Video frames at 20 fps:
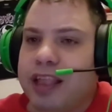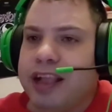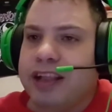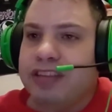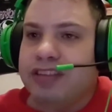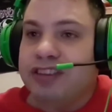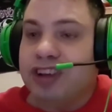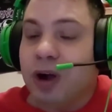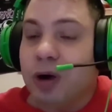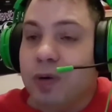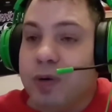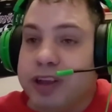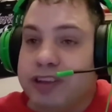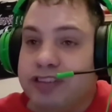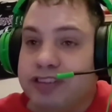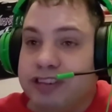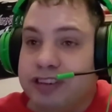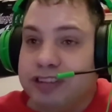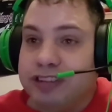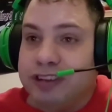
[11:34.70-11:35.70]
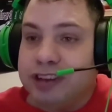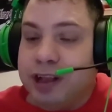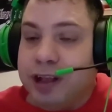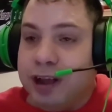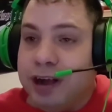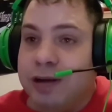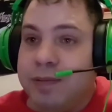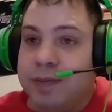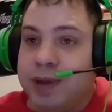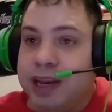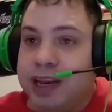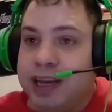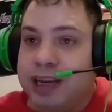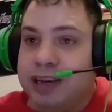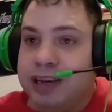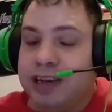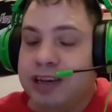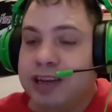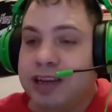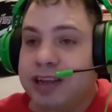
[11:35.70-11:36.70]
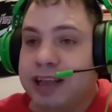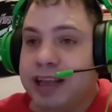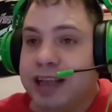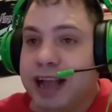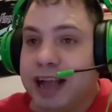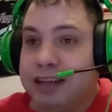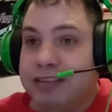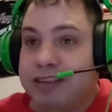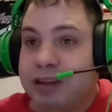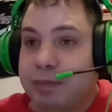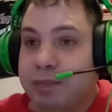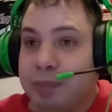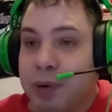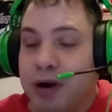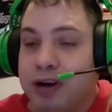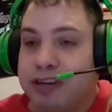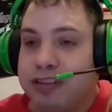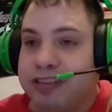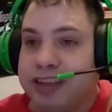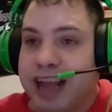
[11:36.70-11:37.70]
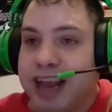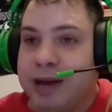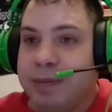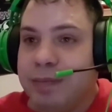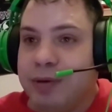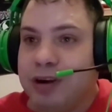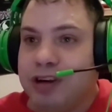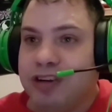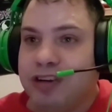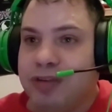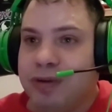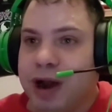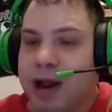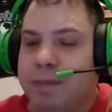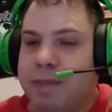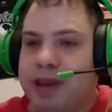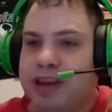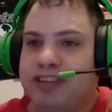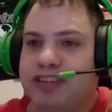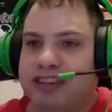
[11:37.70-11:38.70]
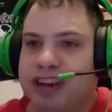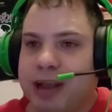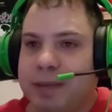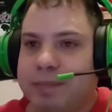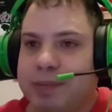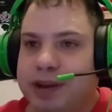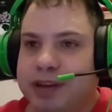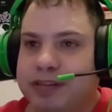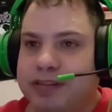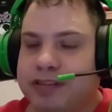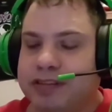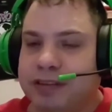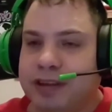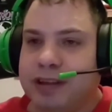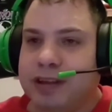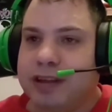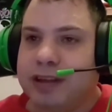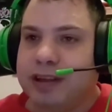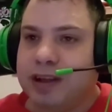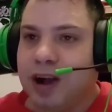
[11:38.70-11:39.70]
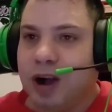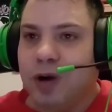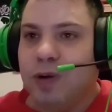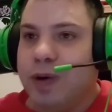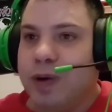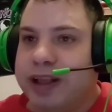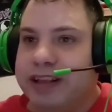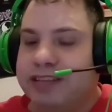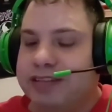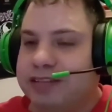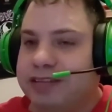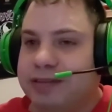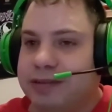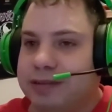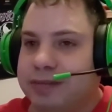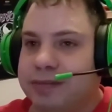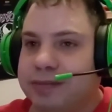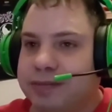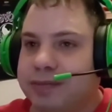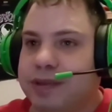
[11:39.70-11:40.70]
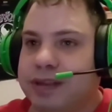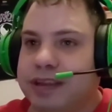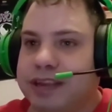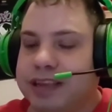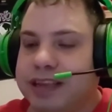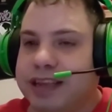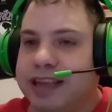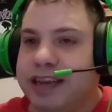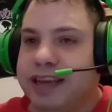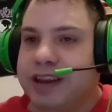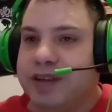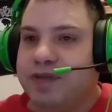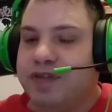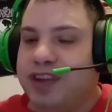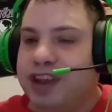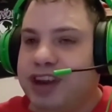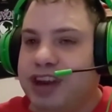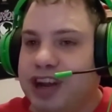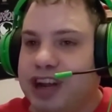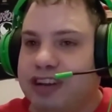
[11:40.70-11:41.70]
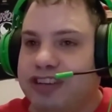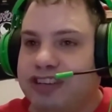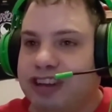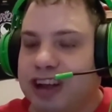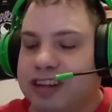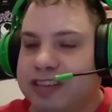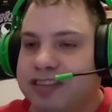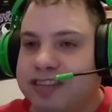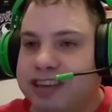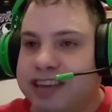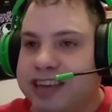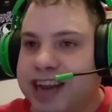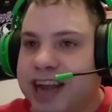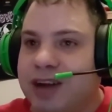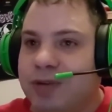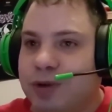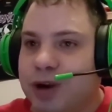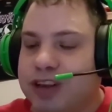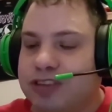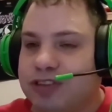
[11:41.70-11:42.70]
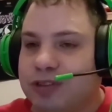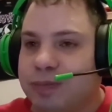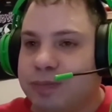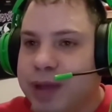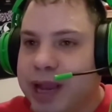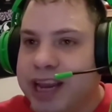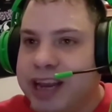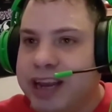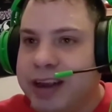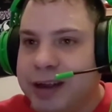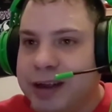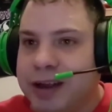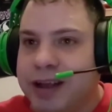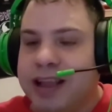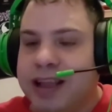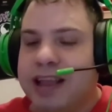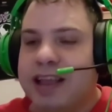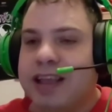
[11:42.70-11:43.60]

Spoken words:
is always just coming as a part-timer grabbing champions. Always. He defeated John Cena at WrestleMania.